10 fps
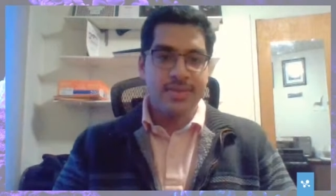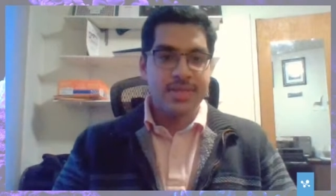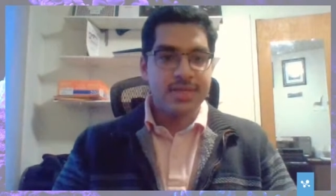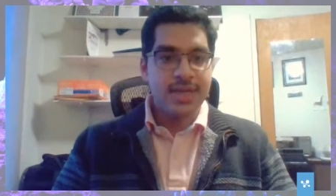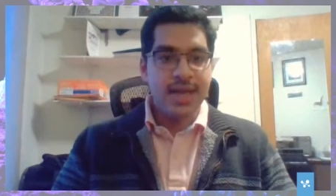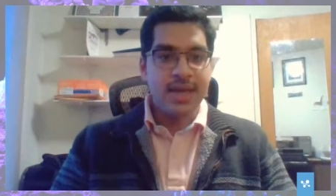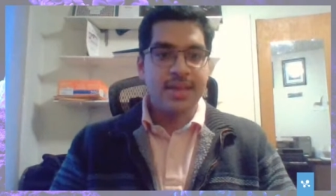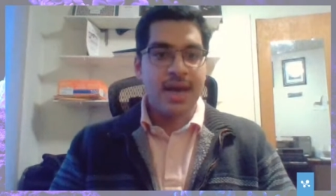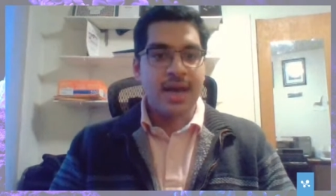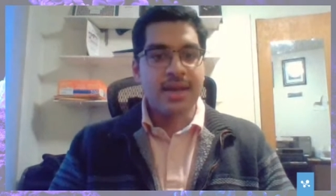was just saying
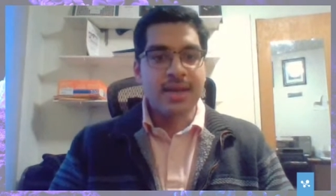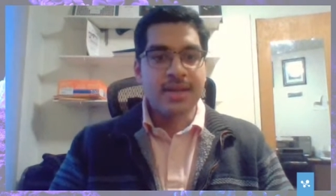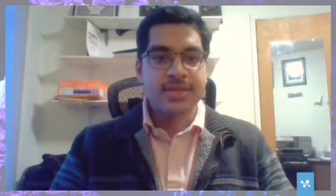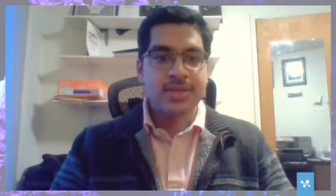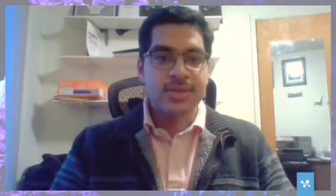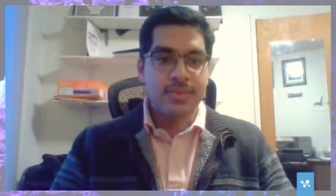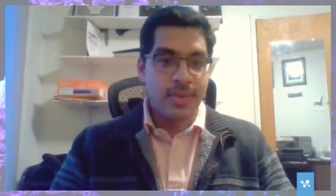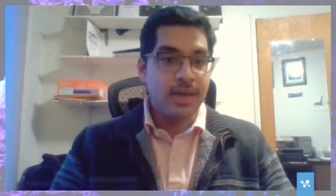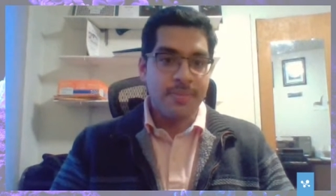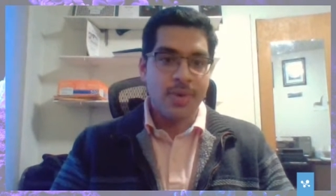that it's
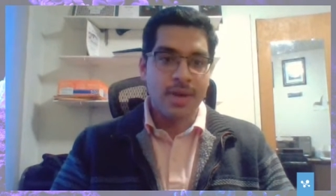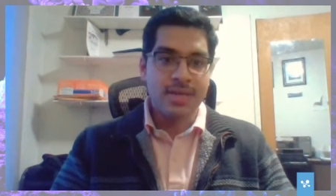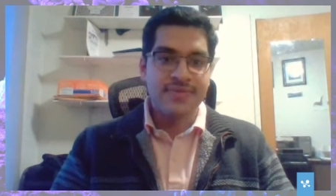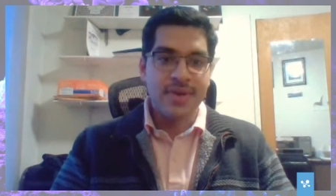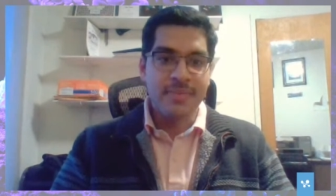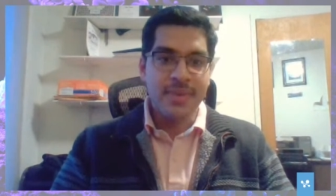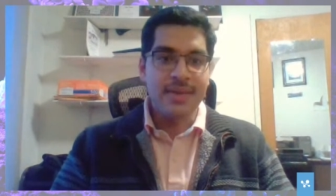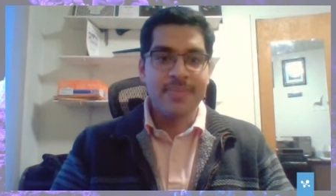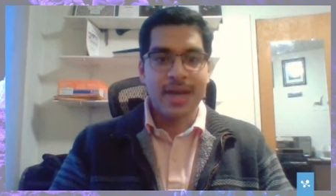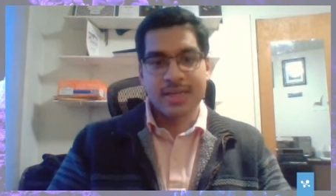really important for
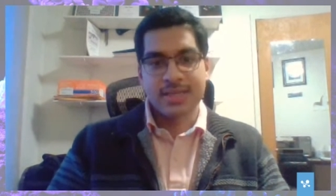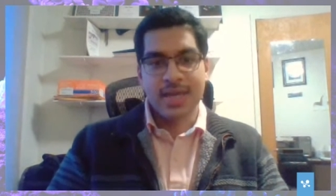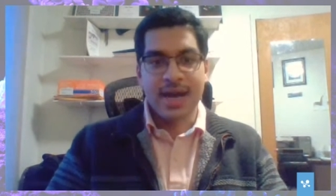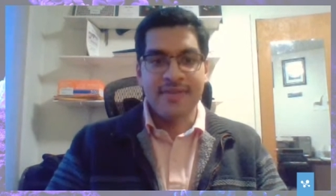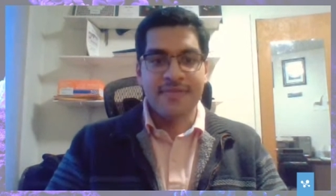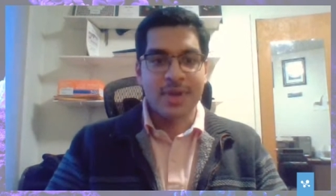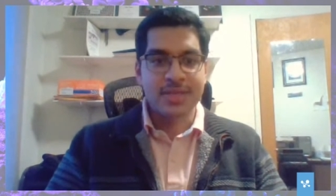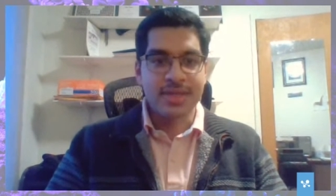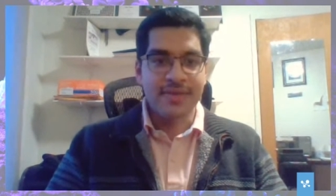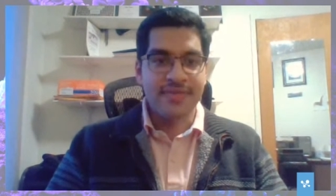me because I've
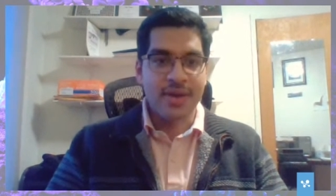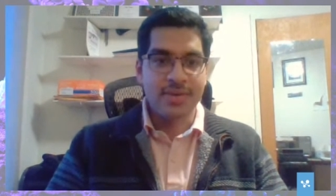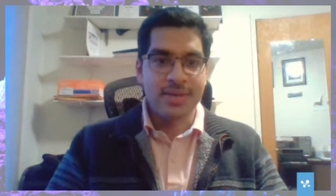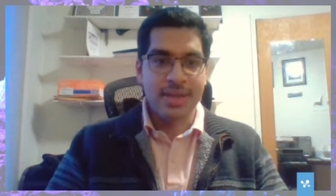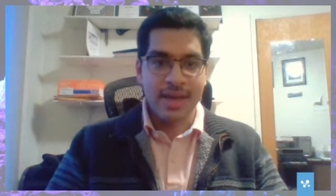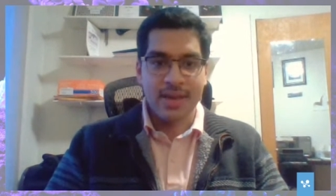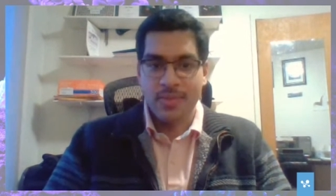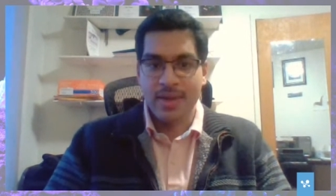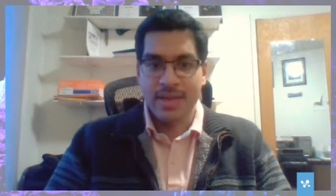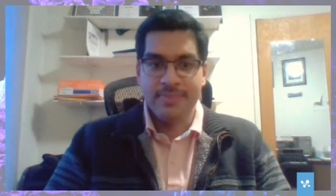personally found like a
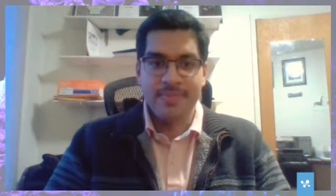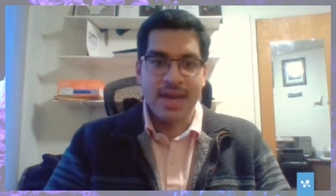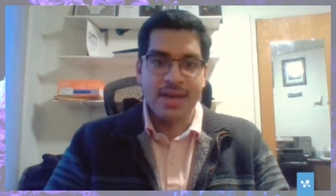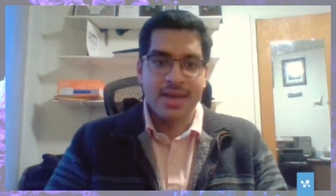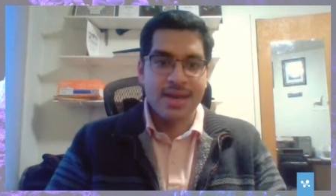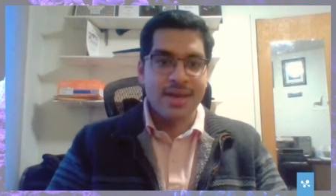really big